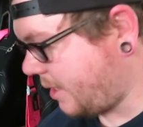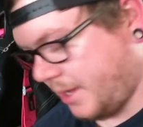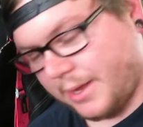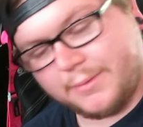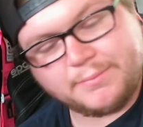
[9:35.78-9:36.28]

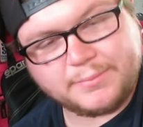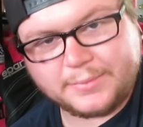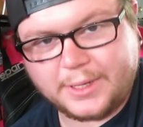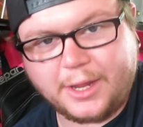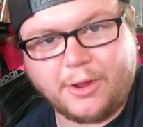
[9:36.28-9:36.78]
if
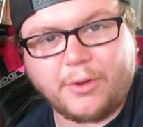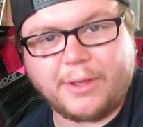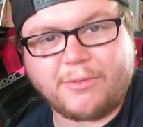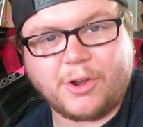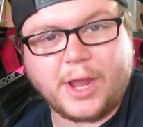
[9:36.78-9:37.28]

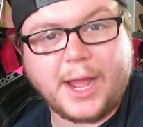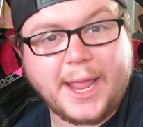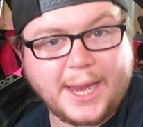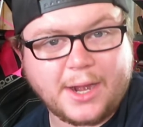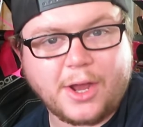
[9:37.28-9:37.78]
you're not
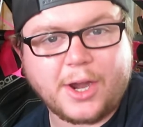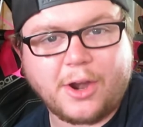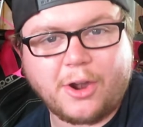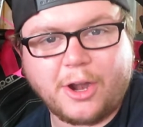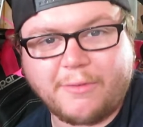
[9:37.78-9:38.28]
hanging on
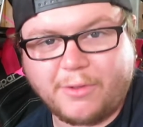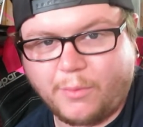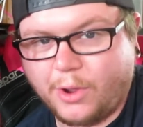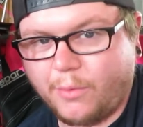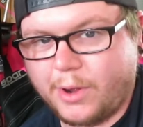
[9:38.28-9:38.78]
hard enough, it
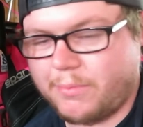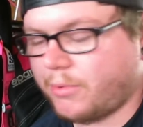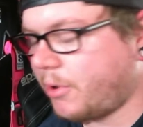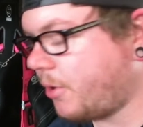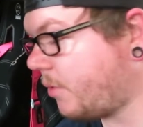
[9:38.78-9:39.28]
will rip
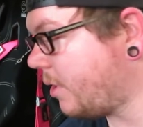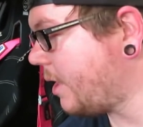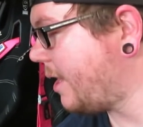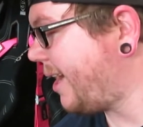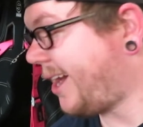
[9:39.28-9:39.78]
through.
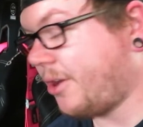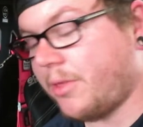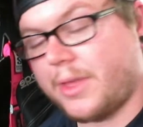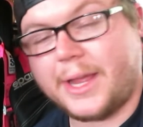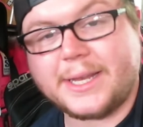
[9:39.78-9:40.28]

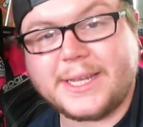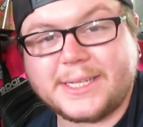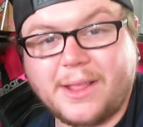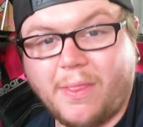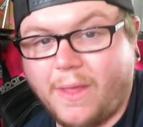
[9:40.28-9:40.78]
Another thing, it
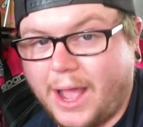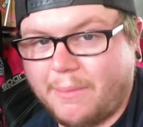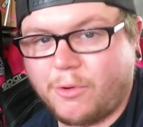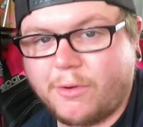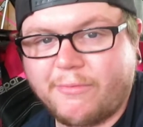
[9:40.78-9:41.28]
takes a
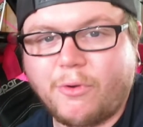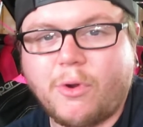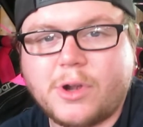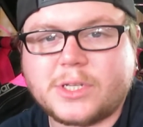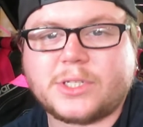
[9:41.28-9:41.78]
lot more
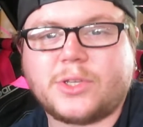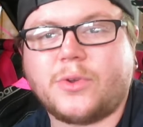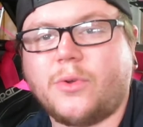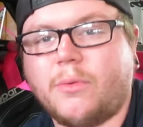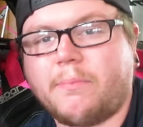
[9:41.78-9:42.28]
force
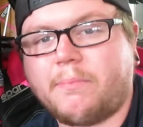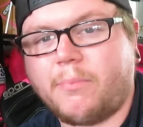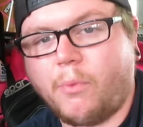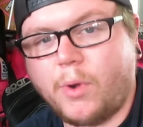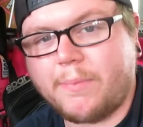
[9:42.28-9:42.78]
to
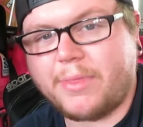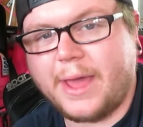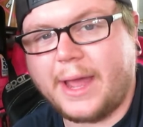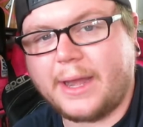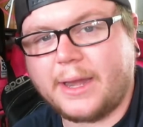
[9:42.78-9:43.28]
rip
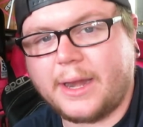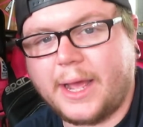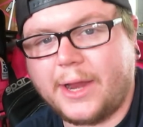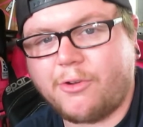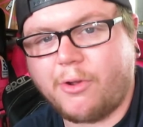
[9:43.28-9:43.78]
that
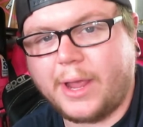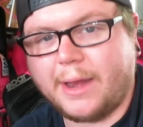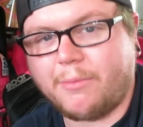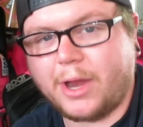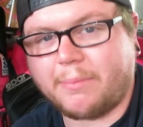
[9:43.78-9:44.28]
hydro
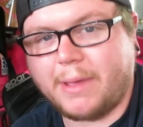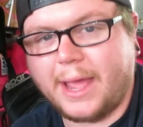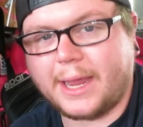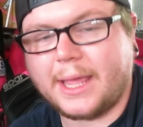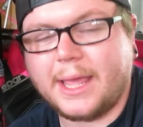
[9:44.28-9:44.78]
handbrake
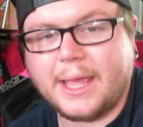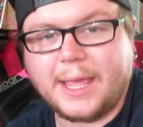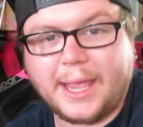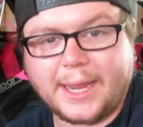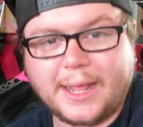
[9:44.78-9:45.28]
back
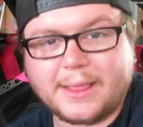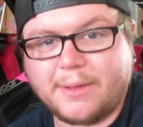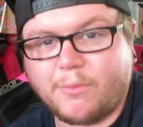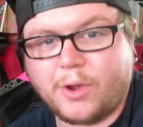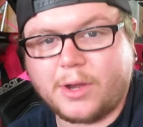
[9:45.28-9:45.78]
and get
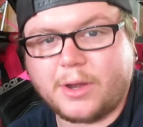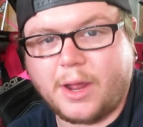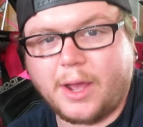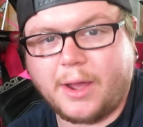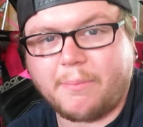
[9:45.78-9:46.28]
them
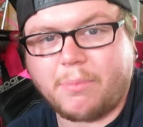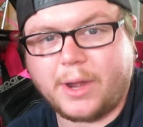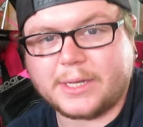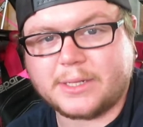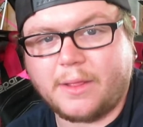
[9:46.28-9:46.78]
rear
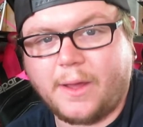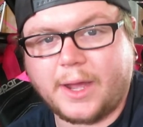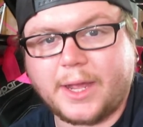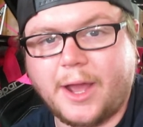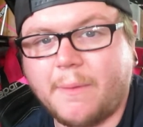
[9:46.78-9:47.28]
brakes to
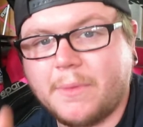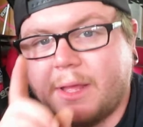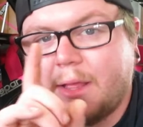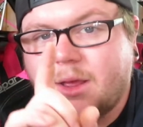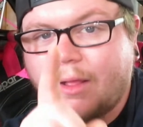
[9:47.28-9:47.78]
lock up.
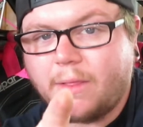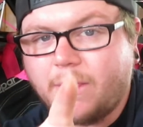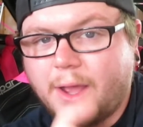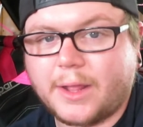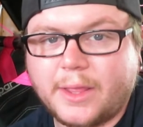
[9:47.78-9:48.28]

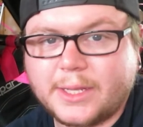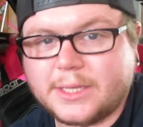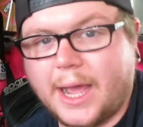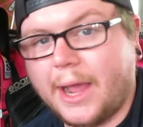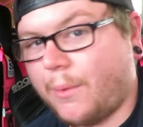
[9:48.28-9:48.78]
Luckily,
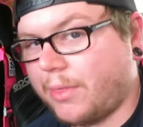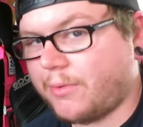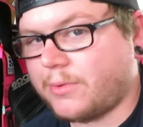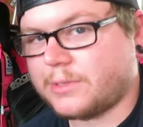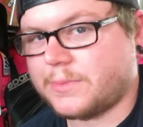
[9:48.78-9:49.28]
so I went
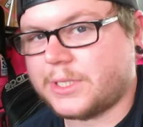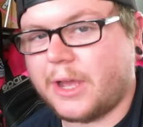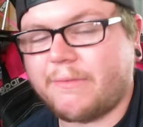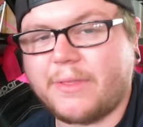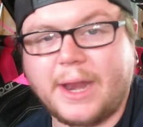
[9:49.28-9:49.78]
through some
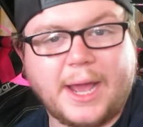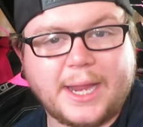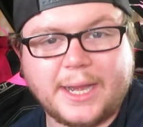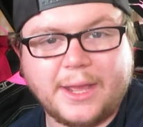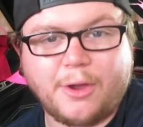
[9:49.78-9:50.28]
stuff that I
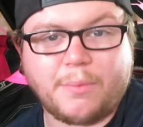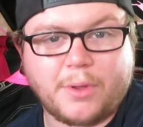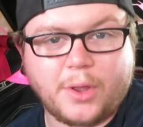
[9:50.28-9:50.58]
can help